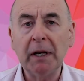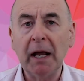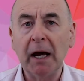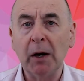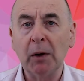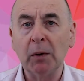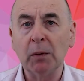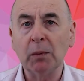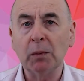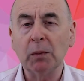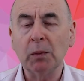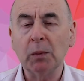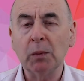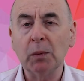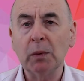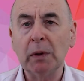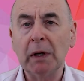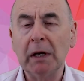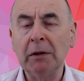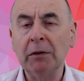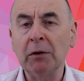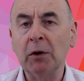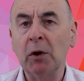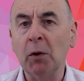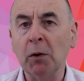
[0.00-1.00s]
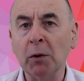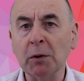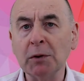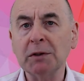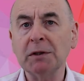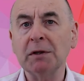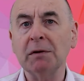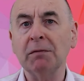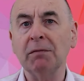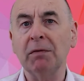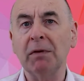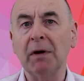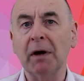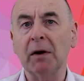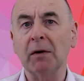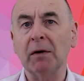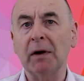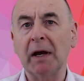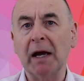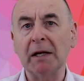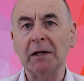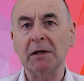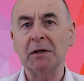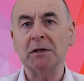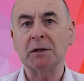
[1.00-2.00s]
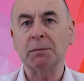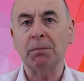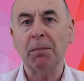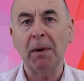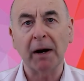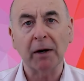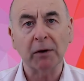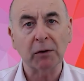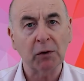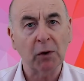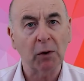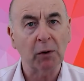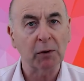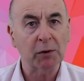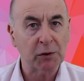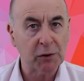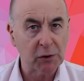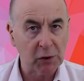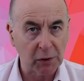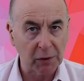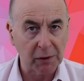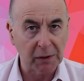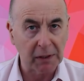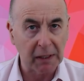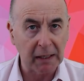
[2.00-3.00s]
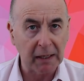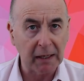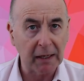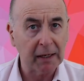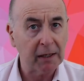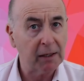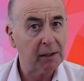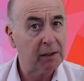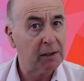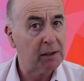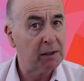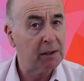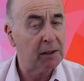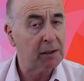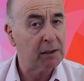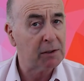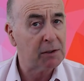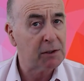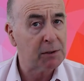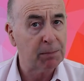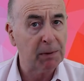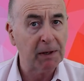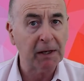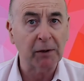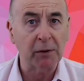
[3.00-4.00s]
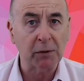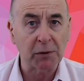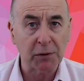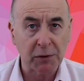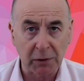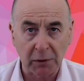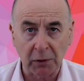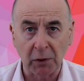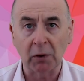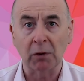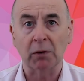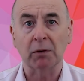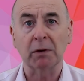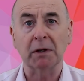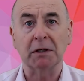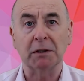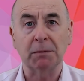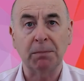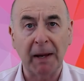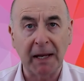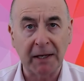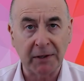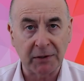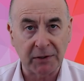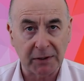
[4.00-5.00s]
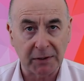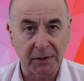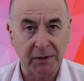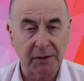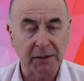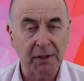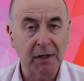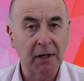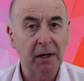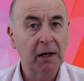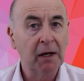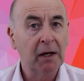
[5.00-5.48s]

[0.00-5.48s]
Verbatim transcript: now, in the course of their Get Inspired Talks journey, it, uh, speakers incur expenses,